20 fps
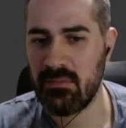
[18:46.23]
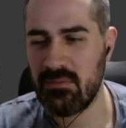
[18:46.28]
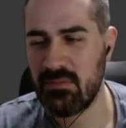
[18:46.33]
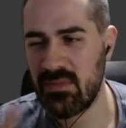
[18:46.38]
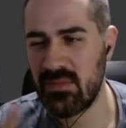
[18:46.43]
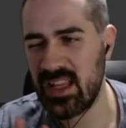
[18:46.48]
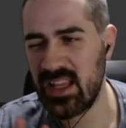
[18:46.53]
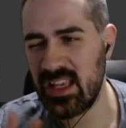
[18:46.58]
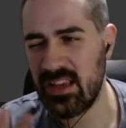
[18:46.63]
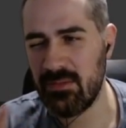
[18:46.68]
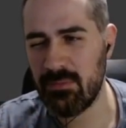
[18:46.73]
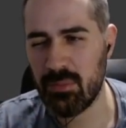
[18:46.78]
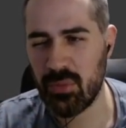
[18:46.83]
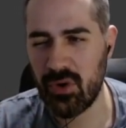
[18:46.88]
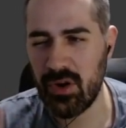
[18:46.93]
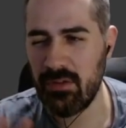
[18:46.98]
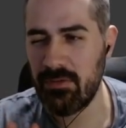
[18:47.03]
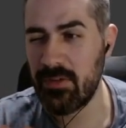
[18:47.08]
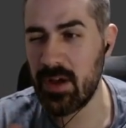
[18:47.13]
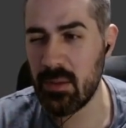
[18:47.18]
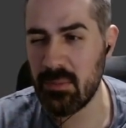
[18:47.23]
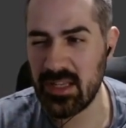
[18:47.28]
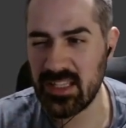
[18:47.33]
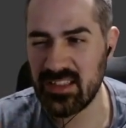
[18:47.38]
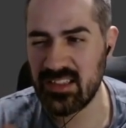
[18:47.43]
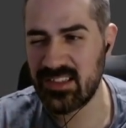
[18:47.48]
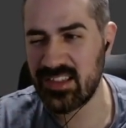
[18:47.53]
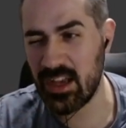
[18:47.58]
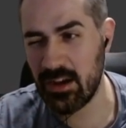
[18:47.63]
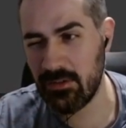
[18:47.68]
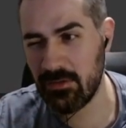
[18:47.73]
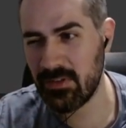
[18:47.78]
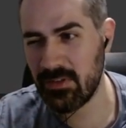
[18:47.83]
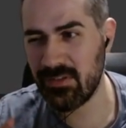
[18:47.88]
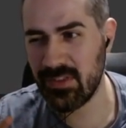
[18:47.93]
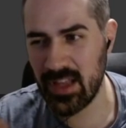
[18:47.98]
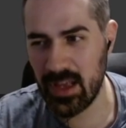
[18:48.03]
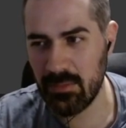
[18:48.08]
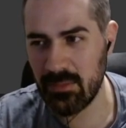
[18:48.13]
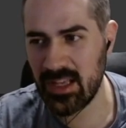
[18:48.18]
the prefab itself, if
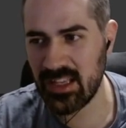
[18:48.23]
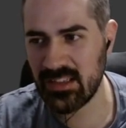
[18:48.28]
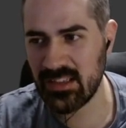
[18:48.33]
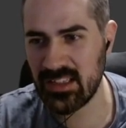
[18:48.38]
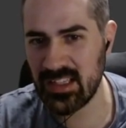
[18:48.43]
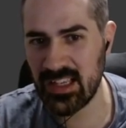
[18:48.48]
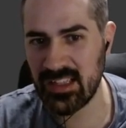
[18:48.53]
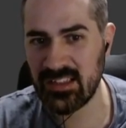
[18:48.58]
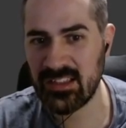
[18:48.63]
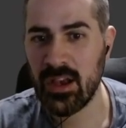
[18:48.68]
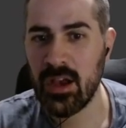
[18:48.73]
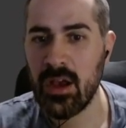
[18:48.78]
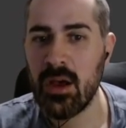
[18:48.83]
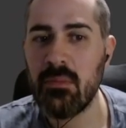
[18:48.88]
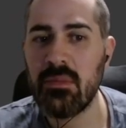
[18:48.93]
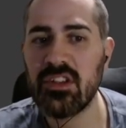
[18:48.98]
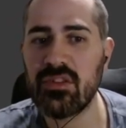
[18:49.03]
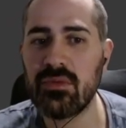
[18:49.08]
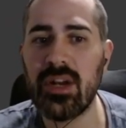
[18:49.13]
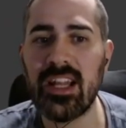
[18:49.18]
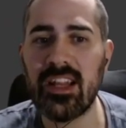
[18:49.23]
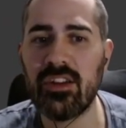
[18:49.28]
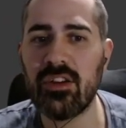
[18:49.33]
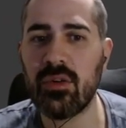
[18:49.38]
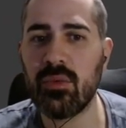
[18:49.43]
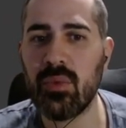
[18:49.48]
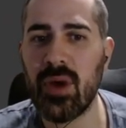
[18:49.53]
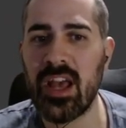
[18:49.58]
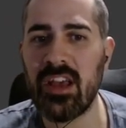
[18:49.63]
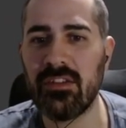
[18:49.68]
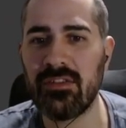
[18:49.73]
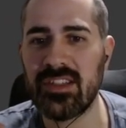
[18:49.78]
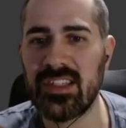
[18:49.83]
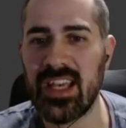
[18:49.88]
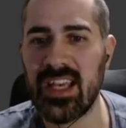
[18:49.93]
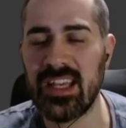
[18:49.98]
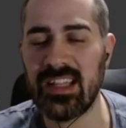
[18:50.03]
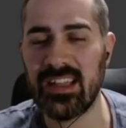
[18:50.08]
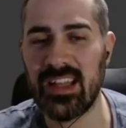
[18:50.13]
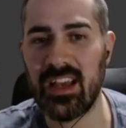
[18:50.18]
that makes sense. But it's a really good way of
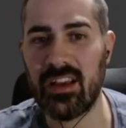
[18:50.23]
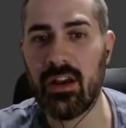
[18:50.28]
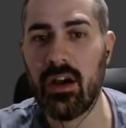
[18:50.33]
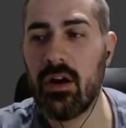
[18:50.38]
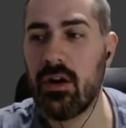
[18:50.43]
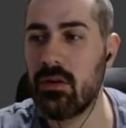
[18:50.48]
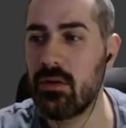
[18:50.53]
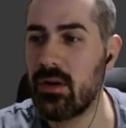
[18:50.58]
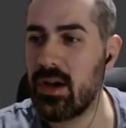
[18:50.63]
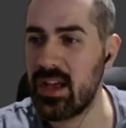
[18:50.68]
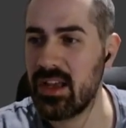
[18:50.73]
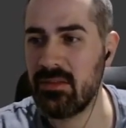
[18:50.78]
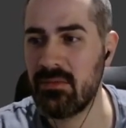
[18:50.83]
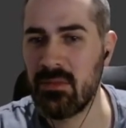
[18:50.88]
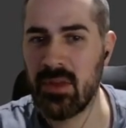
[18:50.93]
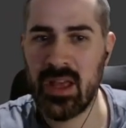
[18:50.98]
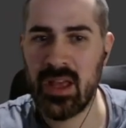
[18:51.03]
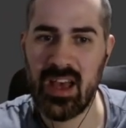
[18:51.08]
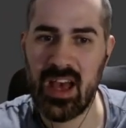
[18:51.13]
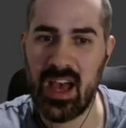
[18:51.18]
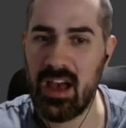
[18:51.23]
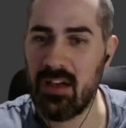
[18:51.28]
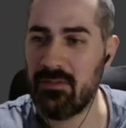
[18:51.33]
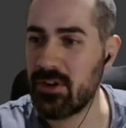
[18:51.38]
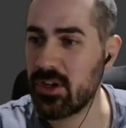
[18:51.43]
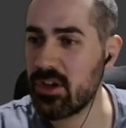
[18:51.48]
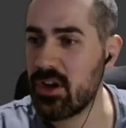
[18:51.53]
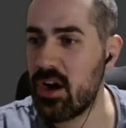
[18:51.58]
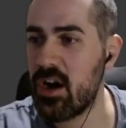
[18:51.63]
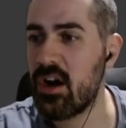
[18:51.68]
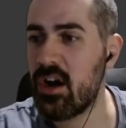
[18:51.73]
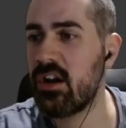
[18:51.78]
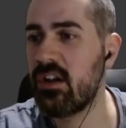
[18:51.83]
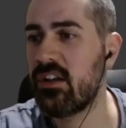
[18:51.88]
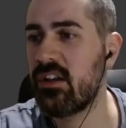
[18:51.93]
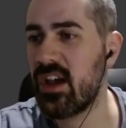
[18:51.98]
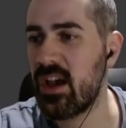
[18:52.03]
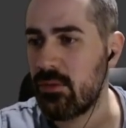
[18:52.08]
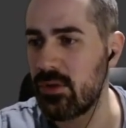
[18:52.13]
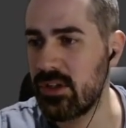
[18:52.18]
saying like, oh, I have a card,
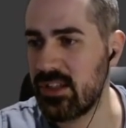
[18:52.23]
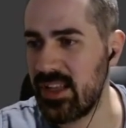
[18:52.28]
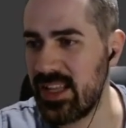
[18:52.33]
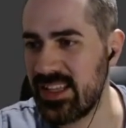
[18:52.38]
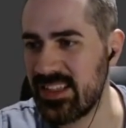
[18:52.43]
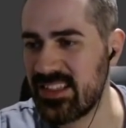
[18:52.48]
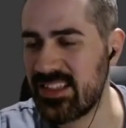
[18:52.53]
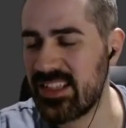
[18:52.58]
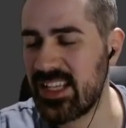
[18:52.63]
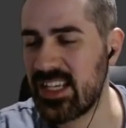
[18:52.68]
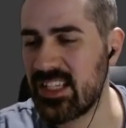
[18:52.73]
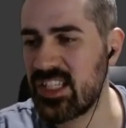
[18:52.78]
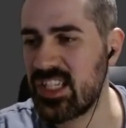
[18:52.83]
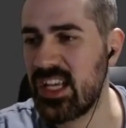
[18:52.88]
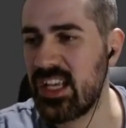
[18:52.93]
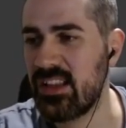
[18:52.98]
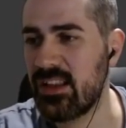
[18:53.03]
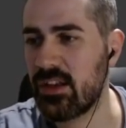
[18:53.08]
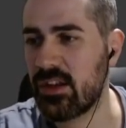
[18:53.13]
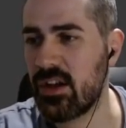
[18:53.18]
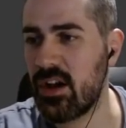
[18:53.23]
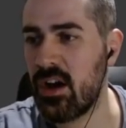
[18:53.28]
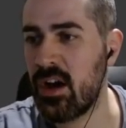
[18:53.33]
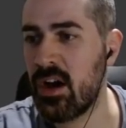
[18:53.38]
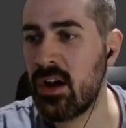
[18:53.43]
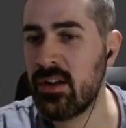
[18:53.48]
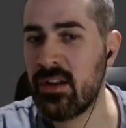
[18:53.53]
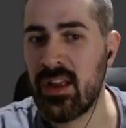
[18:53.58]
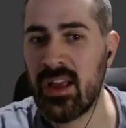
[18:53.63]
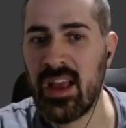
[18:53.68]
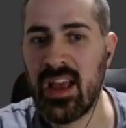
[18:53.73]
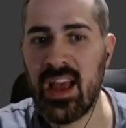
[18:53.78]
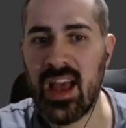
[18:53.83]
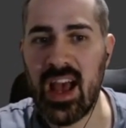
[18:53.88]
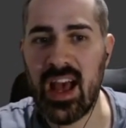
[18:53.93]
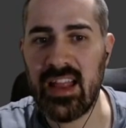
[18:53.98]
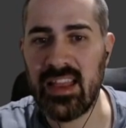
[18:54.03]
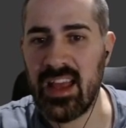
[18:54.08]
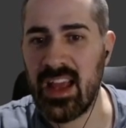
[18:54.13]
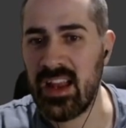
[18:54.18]
I want to instantiate the card,
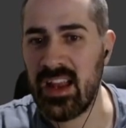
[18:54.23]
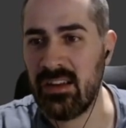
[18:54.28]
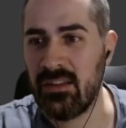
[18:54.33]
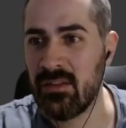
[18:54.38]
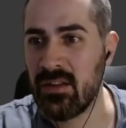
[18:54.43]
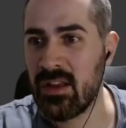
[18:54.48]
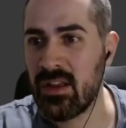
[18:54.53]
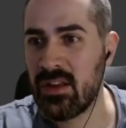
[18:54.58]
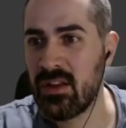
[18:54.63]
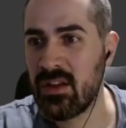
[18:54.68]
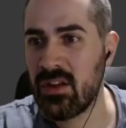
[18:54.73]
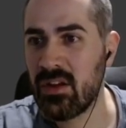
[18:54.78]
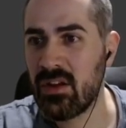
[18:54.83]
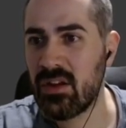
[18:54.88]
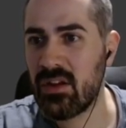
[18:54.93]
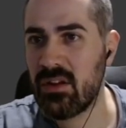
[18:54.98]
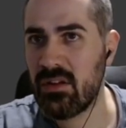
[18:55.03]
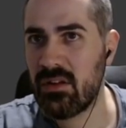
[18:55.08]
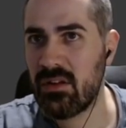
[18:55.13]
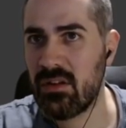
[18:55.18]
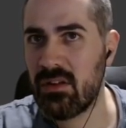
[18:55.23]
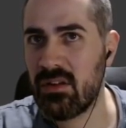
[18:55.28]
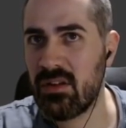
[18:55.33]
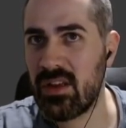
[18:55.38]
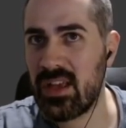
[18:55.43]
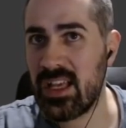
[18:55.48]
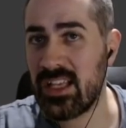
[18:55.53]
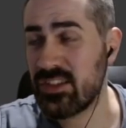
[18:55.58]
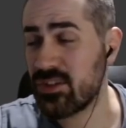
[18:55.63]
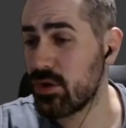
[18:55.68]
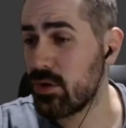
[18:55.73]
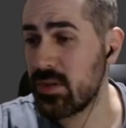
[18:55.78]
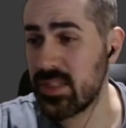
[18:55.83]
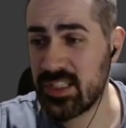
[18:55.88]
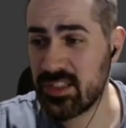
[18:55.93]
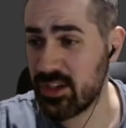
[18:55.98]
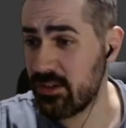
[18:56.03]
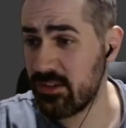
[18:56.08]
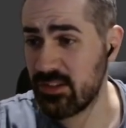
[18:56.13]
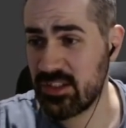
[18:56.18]
and then it's always
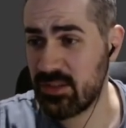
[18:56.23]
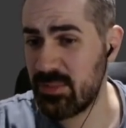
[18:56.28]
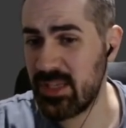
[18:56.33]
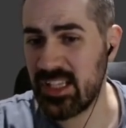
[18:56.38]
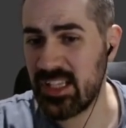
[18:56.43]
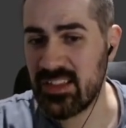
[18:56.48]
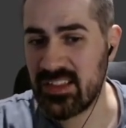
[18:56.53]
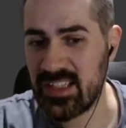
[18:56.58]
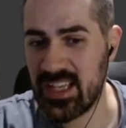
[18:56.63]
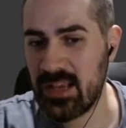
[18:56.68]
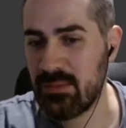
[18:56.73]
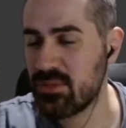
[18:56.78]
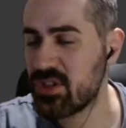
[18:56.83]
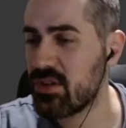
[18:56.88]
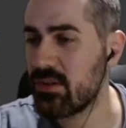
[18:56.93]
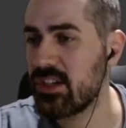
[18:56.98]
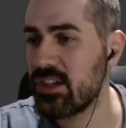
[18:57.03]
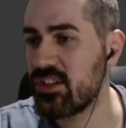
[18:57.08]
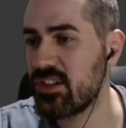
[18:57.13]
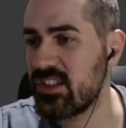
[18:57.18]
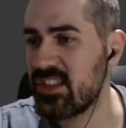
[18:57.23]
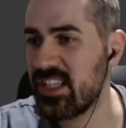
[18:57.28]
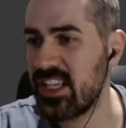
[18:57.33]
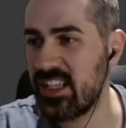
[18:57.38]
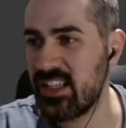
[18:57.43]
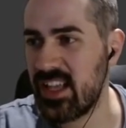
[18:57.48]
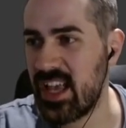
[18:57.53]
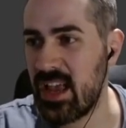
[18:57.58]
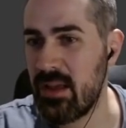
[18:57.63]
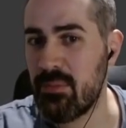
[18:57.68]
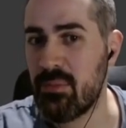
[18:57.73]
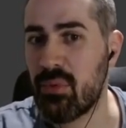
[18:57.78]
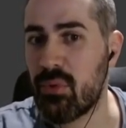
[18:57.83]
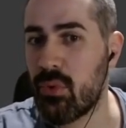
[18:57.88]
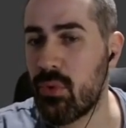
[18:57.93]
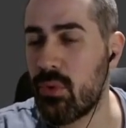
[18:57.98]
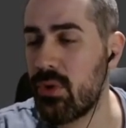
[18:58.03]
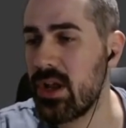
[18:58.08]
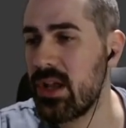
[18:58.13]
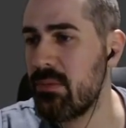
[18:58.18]
going to be the same. So I just need a
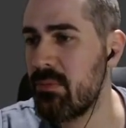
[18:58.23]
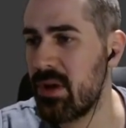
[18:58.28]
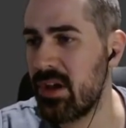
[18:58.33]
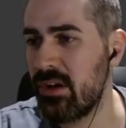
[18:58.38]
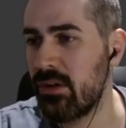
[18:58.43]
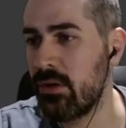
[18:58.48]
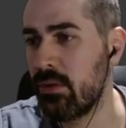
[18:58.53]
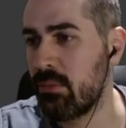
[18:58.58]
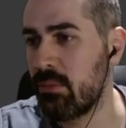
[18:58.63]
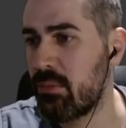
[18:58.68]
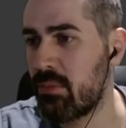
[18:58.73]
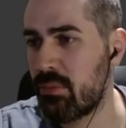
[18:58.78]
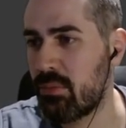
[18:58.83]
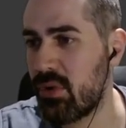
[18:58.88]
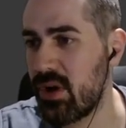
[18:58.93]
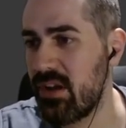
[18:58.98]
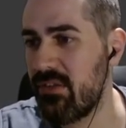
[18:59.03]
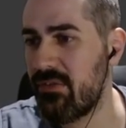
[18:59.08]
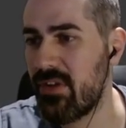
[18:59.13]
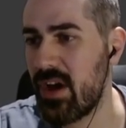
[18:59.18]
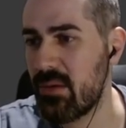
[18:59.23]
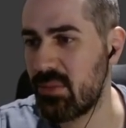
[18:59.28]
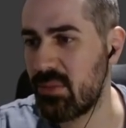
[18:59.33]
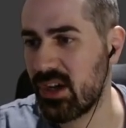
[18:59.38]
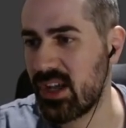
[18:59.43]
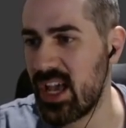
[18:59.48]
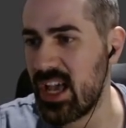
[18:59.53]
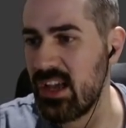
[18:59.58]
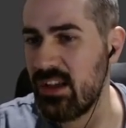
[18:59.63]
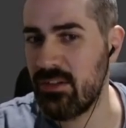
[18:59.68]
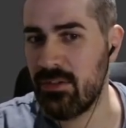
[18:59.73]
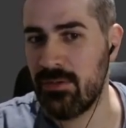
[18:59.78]
pre-built, prefabricated